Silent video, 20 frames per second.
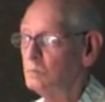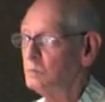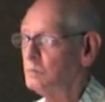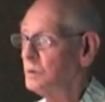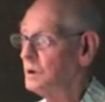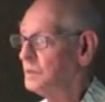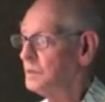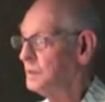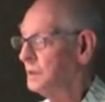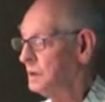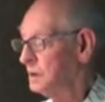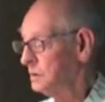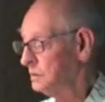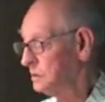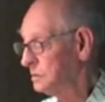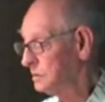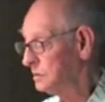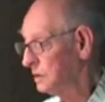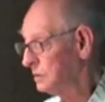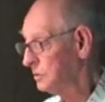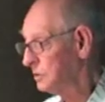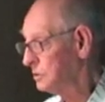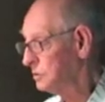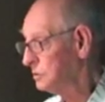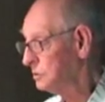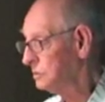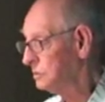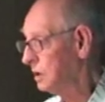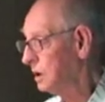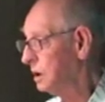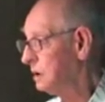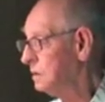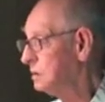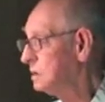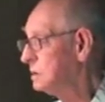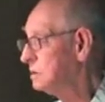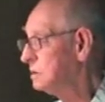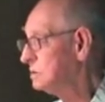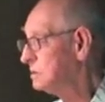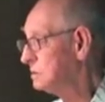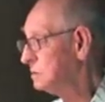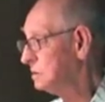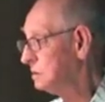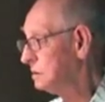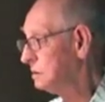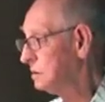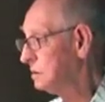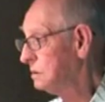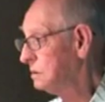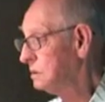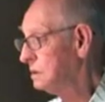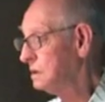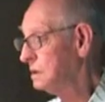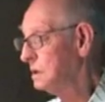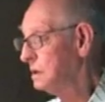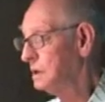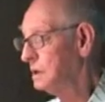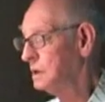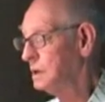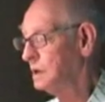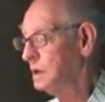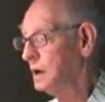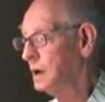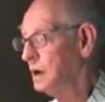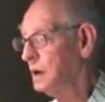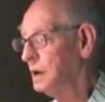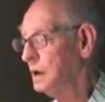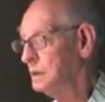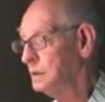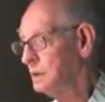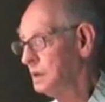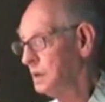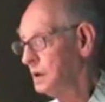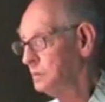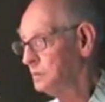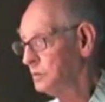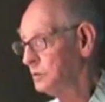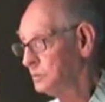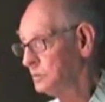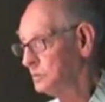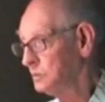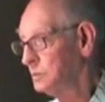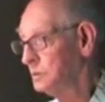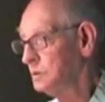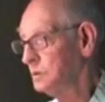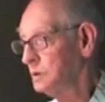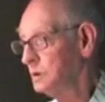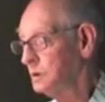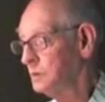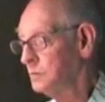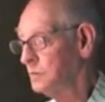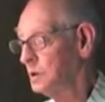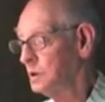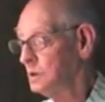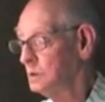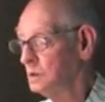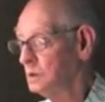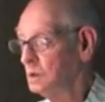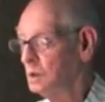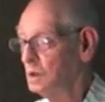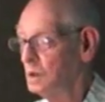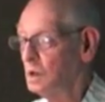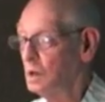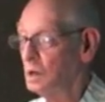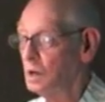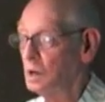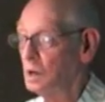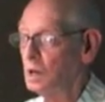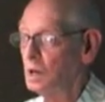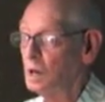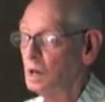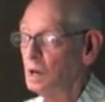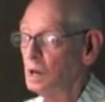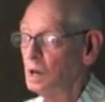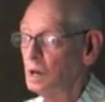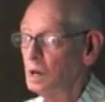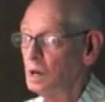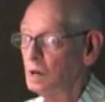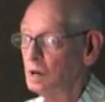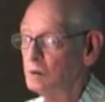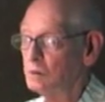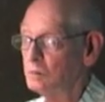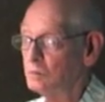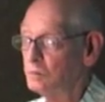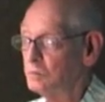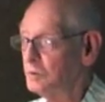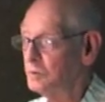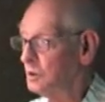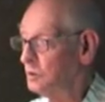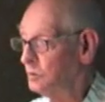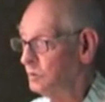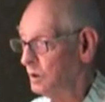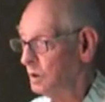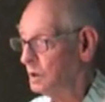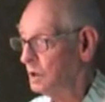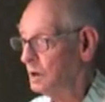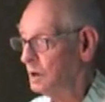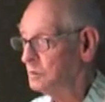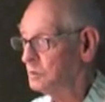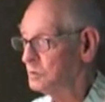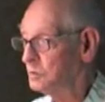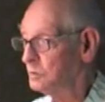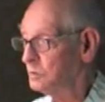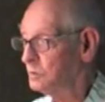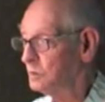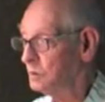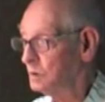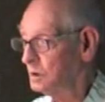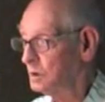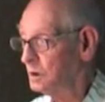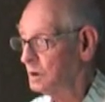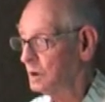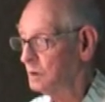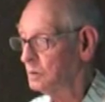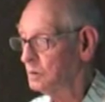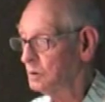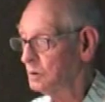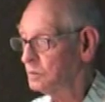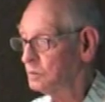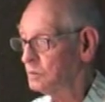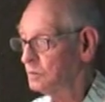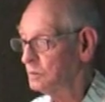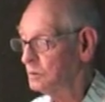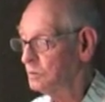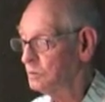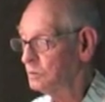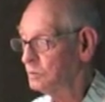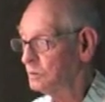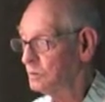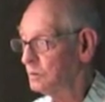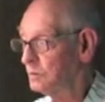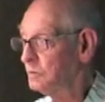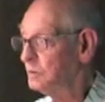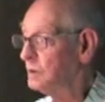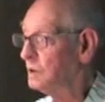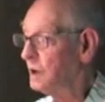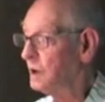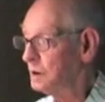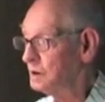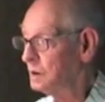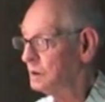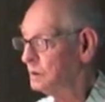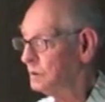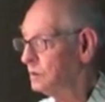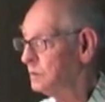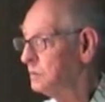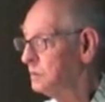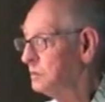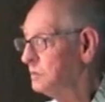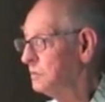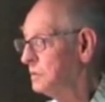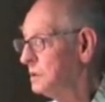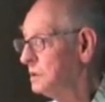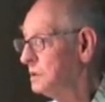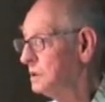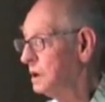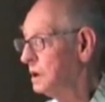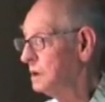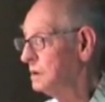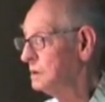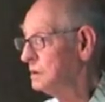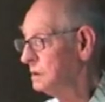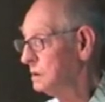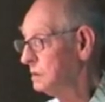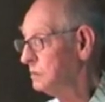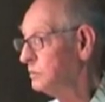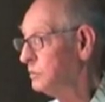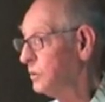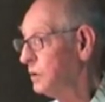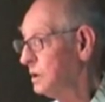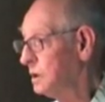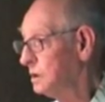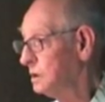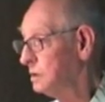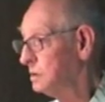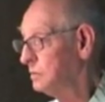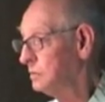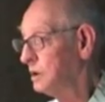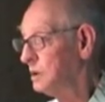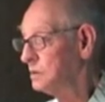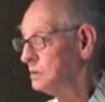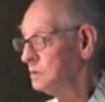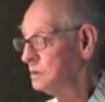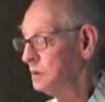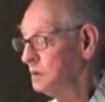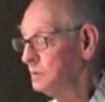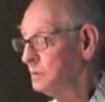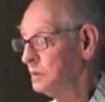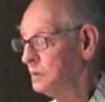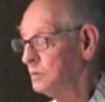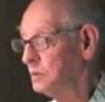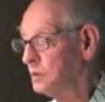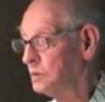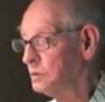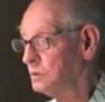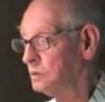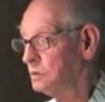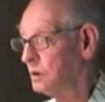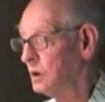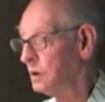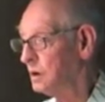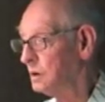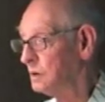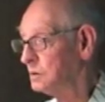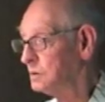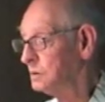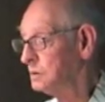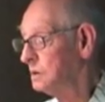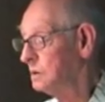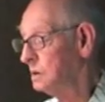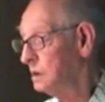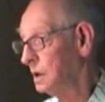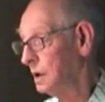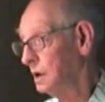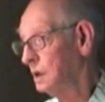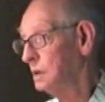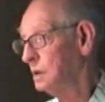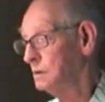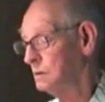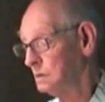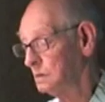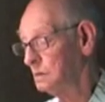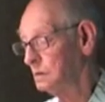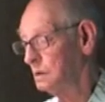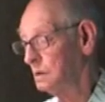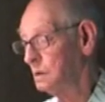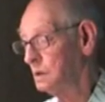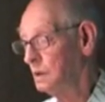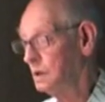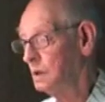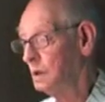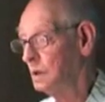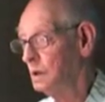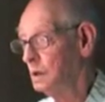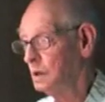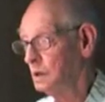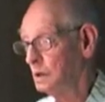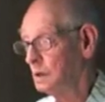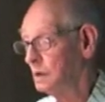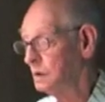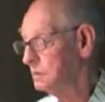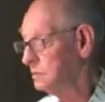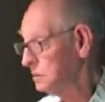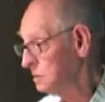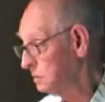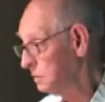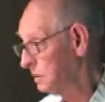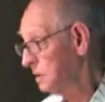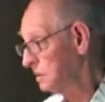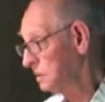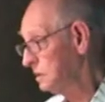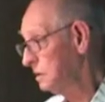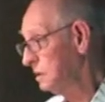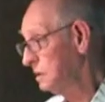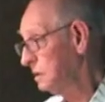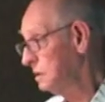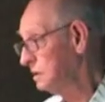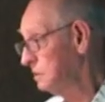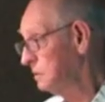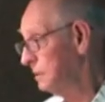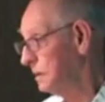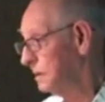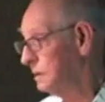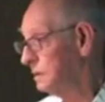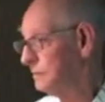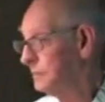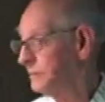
But then it was every 2 hours, and I had neighbors that would come in and feed while I was at work. I worked swing shift, and I'd get home at midnight and then break into my sleep every 2 hours. And it was about to kill me.